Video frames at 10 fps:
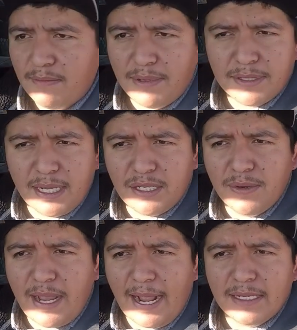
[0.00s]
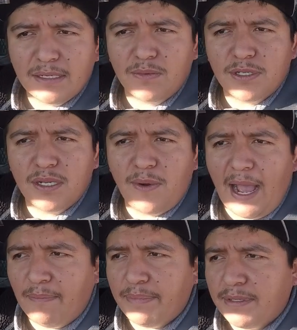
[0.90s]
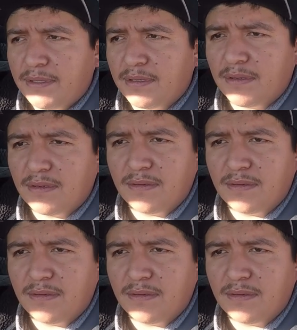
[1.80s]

but stay tuned guys we'll see what happens